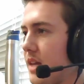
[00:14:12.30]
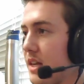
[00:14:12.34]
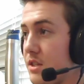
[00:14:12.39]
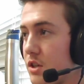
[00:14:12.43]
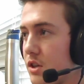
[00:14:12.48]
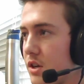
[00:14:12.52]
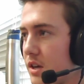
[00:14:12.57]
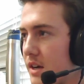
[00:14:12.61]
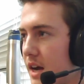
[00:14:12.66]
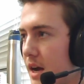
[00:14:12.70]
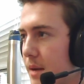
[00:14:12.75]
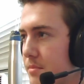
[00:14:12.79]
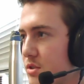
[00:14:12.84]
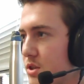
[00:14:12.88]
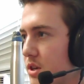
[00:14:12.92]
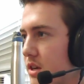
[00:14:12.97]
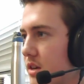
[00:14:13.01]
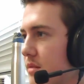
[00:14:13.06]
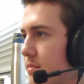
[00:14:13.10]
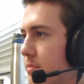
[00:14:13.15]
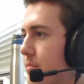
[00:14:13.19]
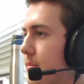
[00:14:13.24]
a good
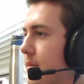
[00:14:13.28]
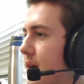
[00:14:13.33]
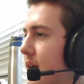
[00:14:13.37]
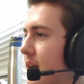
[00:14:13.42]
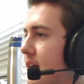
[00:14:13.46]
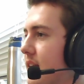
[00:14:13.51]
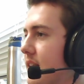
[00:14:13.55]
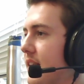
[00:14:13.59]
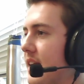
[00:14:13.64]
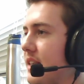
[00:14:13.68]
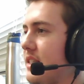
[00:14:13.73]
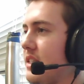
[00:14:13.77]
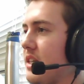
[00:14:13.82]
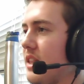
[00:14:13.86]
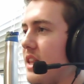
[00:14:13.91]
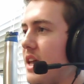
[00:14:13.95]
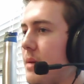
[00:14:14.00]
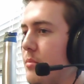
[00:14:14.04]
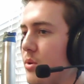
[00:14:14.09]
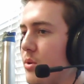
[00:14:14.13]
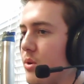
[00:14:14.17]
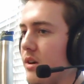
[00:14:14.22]
option, but that's a lot
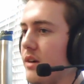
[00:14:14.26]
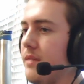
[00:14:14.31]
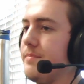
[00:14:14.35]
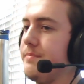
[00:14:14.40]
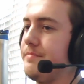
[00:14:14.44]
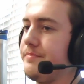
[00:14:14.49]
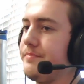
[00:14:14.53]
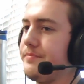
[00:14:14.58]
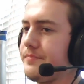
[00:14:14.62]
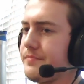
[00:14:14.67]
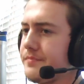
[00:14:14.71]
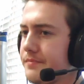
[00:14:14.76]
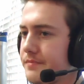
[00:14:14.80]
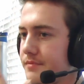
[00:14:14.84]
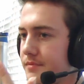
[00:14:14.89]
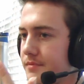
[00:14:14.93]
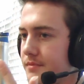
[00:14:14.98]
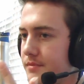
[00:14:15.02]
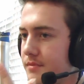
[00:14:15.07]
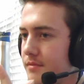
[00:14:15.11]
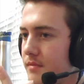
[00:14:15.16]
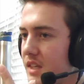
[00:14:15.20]
more
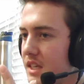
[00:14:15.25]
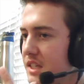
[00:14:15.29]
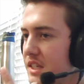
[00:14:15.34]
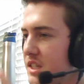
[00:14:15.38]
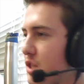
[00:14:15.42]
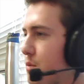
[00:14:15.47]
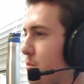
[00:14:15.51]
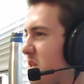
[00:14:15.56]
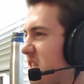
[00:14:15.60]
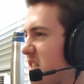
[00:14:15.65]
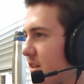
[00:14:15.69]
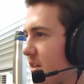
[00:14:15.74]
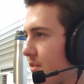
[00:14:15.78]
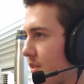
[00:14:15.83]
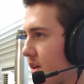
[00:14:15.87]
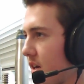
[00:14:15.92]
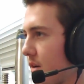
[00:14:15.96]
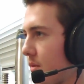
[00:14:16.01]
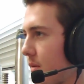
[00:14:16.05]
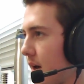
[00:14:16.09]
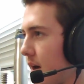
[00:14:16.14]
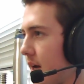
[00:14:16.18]
specific,
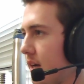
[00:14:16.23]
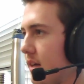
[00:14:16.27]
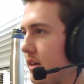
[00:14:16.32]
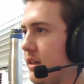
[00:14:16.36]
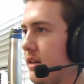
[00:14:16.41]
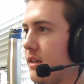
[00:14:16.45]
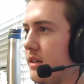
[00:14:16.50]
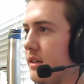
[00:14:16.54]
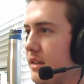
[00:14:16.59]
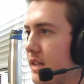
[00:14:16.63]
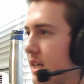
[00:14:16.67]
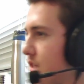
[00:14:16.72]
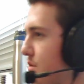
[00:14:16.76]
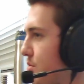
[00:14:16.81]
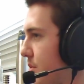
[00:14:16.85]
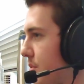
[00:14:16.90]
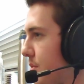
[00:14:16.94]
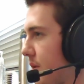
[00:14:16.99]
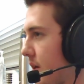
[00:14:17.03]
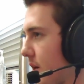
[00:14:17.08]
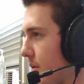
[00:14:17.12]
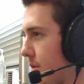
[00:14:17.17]
right? This will
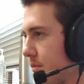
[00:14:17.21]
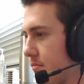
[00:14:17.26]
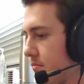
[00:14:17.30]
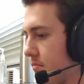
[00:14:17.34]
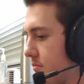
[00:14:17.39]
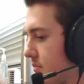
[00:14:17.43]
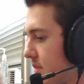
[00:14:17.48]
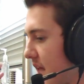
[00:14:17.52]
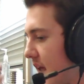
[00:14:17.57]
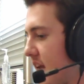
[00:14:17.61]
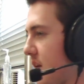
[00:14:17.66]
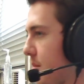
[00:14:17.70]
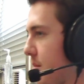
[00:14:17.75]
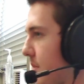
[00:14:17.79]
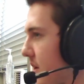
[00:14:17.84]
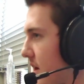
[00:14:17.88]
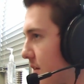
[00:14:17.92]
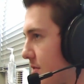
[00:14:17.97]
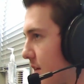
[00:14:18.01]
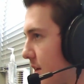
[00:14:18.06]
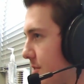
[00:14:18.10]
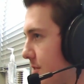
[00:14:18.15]
work with any pair
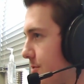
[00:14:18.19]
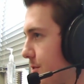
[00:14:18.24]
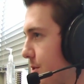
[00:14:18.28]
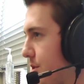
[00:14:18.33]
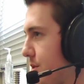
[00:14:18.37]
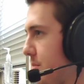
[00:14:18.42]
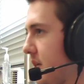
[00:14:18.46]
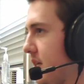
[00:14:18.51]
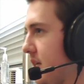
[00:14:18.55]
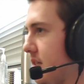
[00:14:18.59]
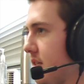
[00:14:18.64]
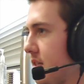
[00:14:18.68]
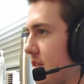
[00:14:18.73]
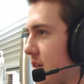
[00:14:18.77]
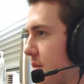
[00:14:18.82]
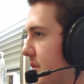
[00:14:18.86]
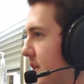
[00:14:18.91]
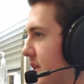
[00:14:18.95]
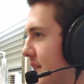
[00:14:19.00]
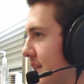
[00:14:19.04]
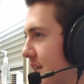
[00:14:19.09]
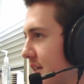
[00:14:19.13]
of headphones because it's
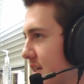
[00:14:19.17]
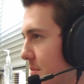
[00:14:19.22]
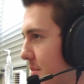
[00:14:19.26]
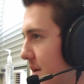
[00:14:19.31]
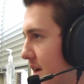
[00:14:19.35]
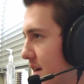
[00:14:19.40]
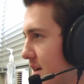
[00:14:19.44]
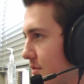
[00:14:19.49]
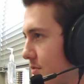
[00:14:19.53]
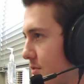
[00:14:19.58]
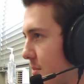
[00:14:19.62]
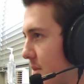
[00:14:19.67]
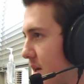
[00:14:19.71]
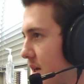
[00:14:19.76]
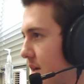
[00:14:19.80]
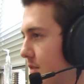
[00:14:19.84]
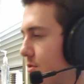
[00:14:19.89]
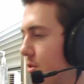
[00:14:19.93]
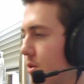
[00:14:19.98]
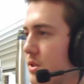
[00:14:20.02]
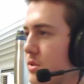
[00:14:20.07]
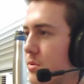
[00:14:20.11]
completely independent from the
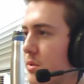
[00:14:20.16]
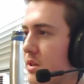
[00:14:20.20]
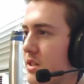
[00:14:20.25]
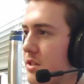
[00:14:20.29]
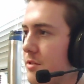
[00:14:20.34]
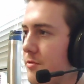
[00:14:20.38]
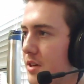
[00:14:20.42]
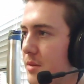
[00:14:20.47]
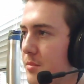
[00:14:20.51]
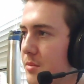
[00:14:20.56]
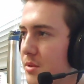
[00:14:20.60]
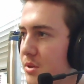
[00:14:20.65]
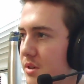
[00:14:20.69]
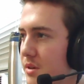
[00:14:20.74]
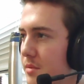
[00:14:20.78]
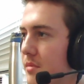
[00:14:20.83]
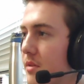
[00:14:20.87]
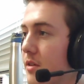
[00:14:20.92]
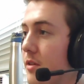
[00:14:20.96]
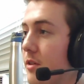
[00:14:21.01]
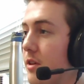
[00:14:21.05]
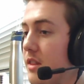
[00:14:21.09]
headphones, whereas the
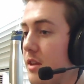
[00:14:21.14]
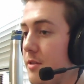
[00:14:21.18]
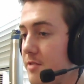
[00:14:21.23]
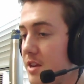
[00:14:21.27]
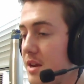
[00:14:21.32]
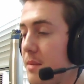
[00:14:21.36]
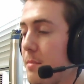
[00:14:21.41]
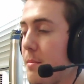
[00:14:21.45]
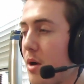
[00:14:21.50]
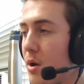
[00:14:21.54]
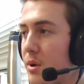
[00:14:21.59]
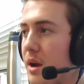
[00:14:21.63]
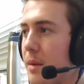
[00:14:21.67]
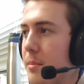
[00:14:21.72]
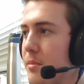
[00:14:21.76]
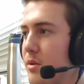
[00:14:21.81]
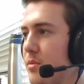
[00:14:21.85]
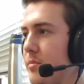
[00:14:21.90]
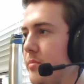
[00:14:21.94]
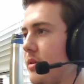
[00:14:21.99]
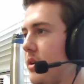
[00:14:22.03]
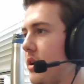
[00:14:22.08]
V-Moda
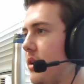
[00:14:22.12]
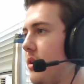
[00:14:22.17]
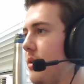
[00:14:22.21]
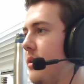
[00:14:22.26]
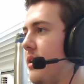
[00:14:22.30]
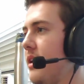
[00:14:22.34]
Boom Pro,